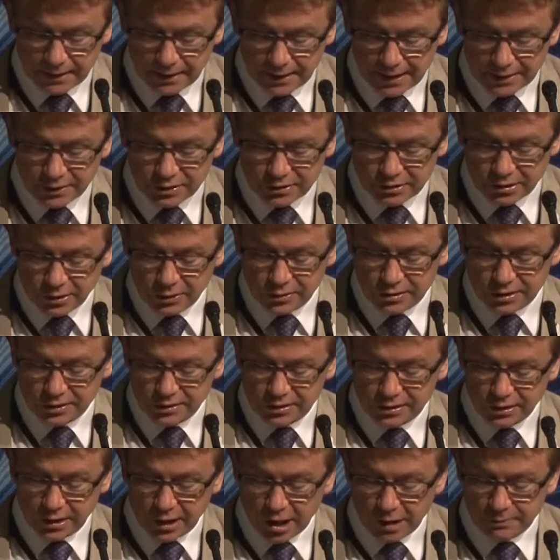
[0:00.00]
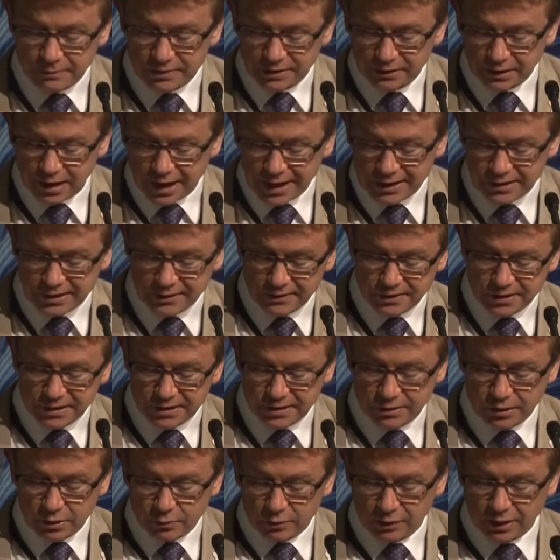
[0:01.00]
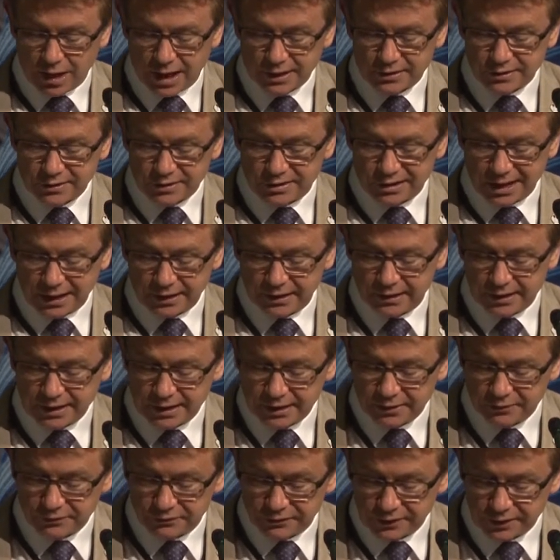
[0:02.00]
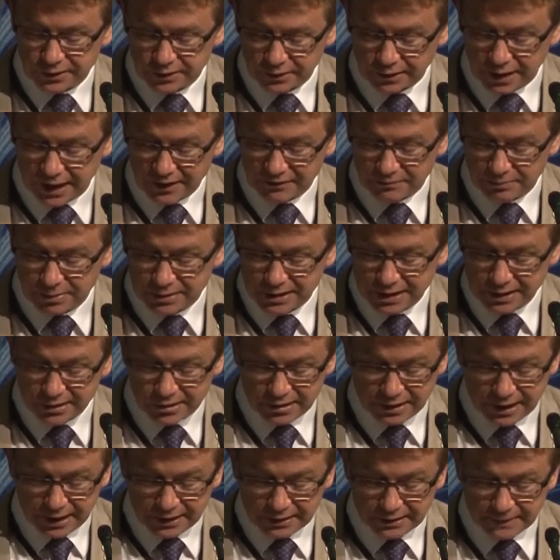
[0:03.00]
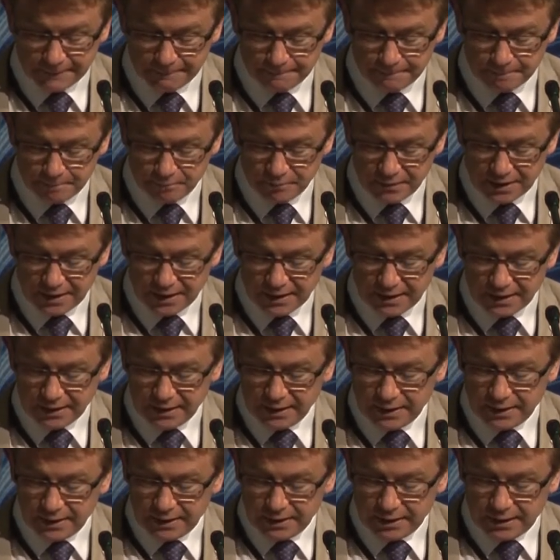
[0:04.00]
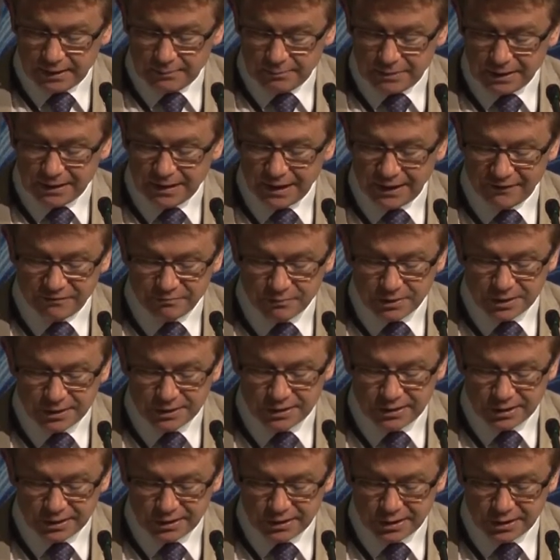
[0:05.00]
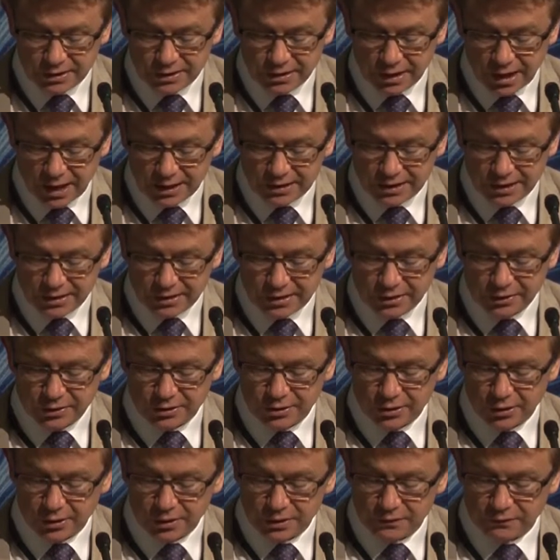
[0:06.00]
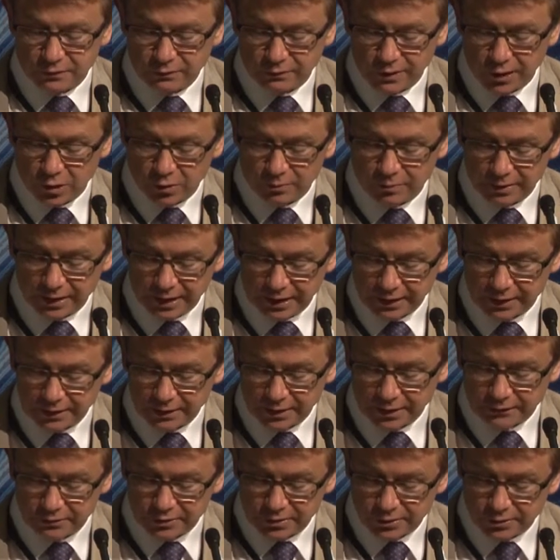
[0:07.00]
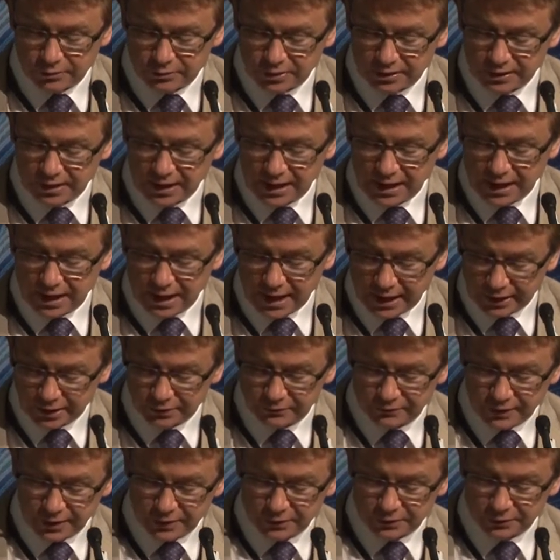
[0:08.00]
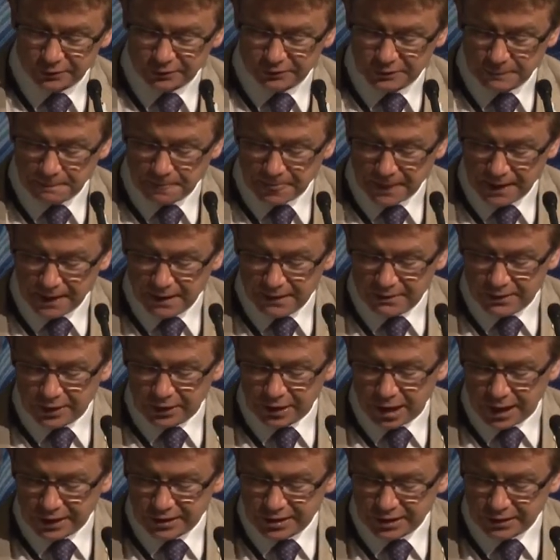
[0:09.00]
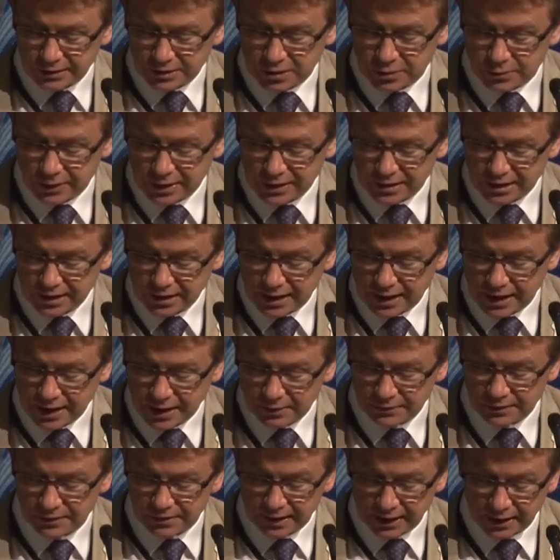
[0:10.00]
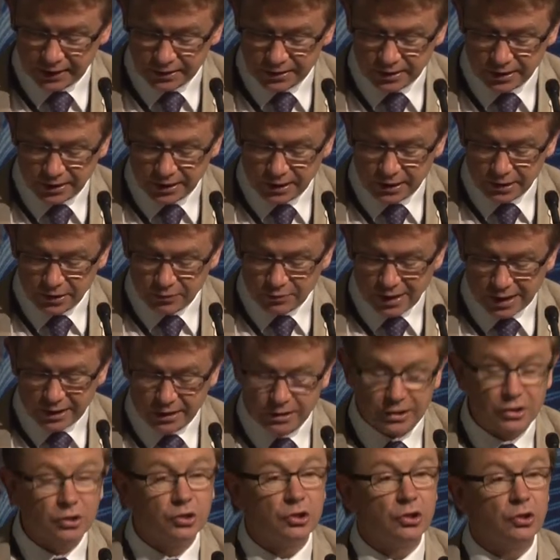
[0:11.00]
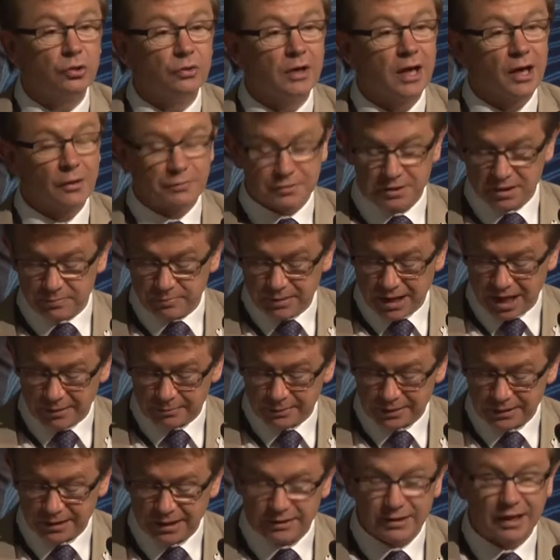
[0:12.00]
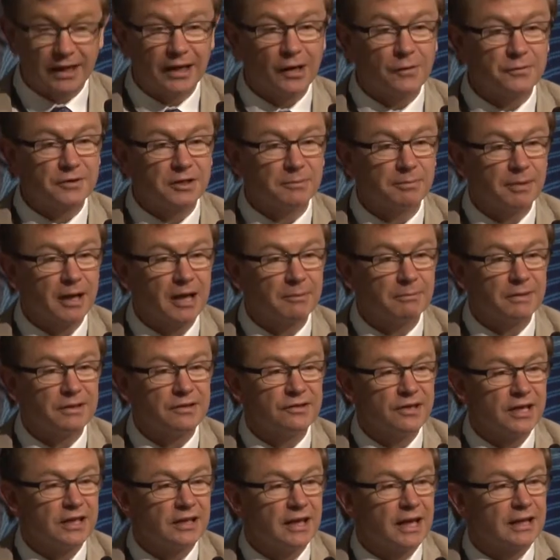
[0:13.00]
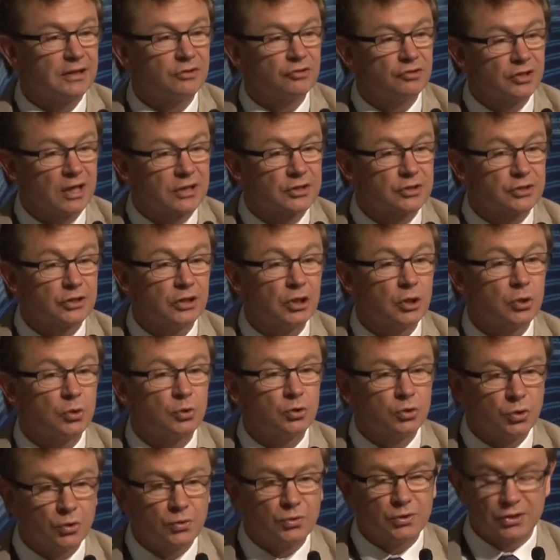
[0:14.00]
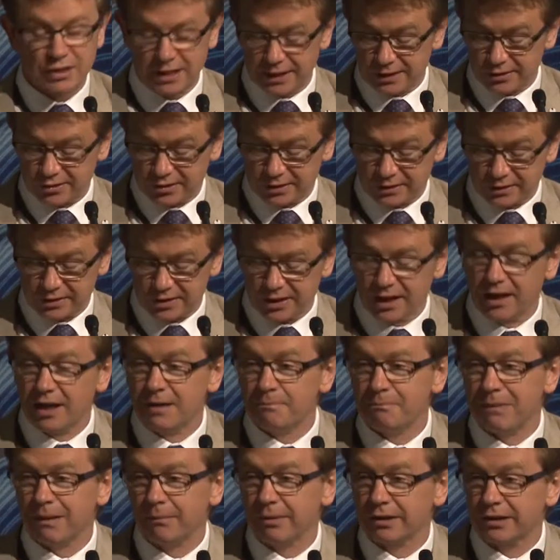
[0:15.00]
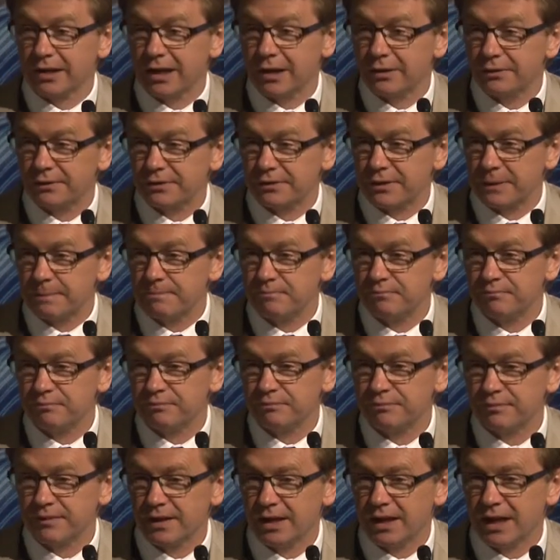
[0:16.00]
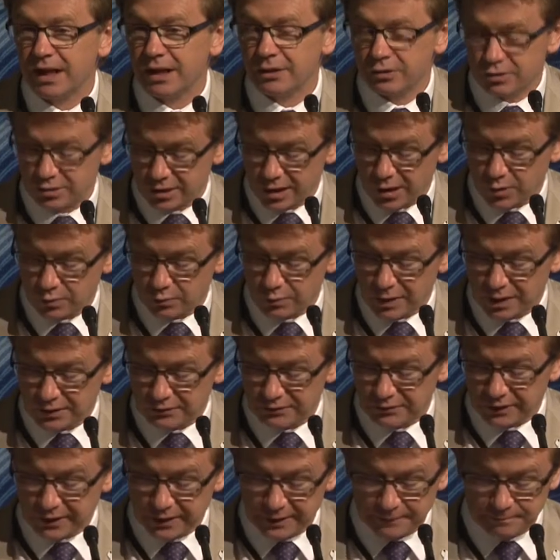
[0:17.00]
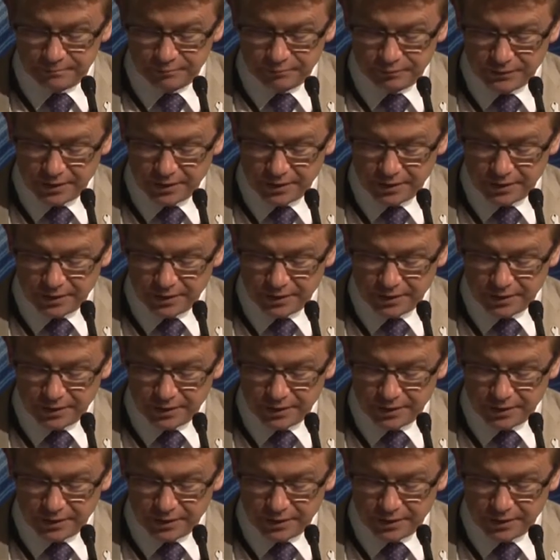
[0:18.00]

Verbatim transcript: Institutions and homes license, were licensed under the Infant Life Protection Act. But governments and society's concerns for well-being of children had evolved. The 1920 Health Act created a new health department. And the health department then had just two sections, public health and child welfare.